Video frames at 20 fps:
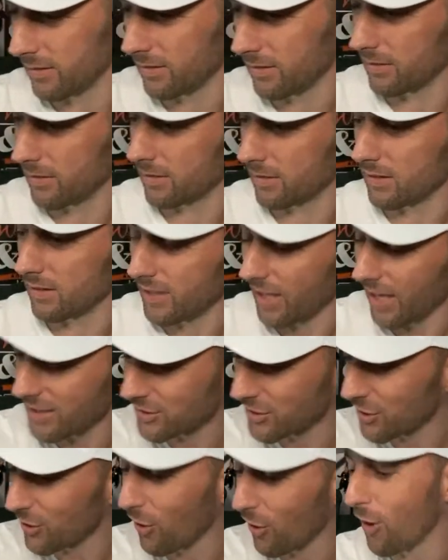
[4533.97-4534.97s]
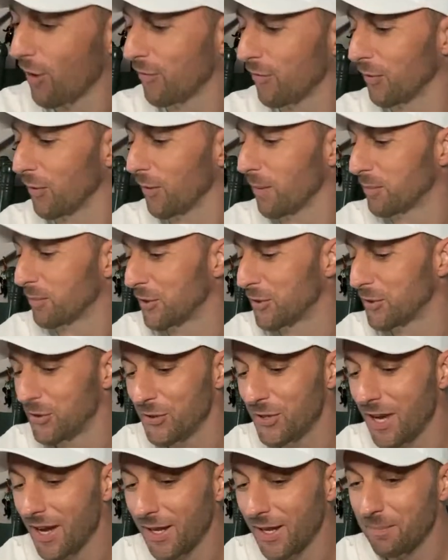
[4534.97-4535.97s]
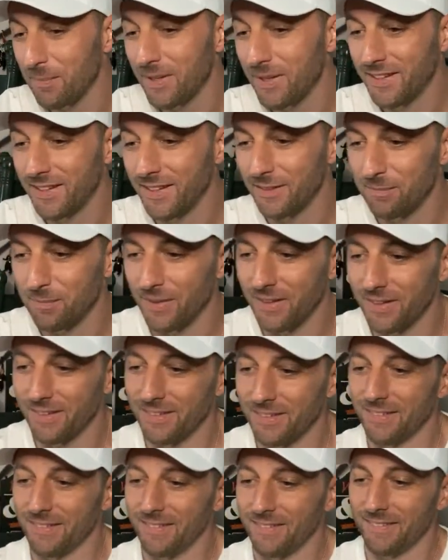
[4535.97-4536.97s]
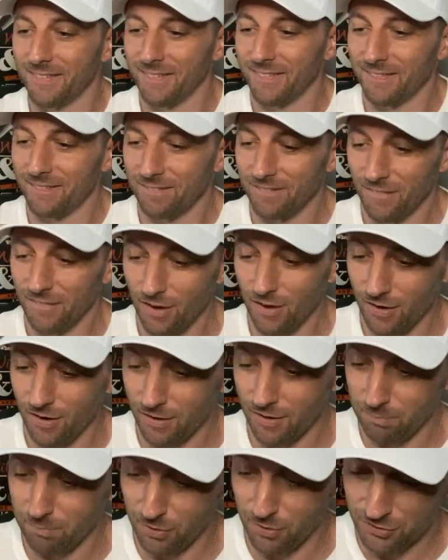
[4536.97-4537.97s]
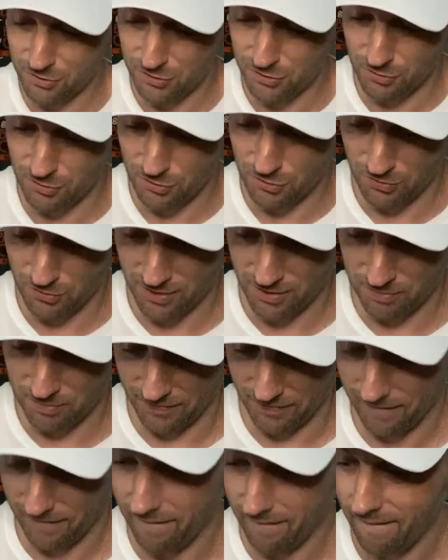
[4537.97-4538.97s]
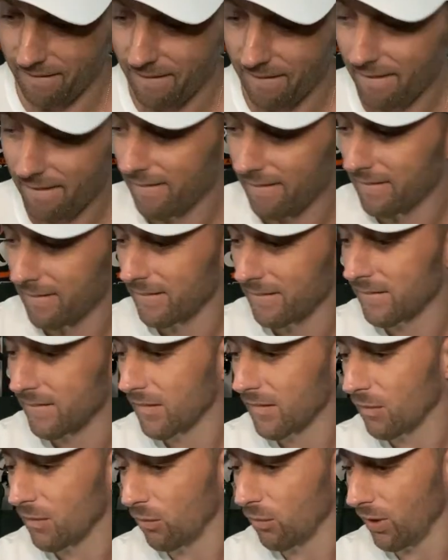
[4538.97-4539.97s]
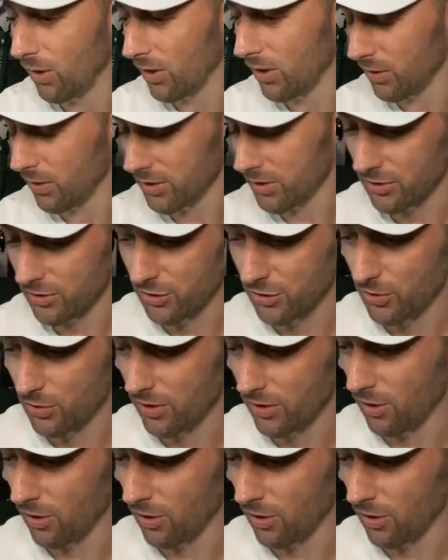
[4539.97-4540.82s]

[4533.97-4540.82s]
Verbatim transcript: personal? That's an offer up too. You gotta you be go. kidding. Personal creamer. All right, a personal like creamer. That, Why don't I just do the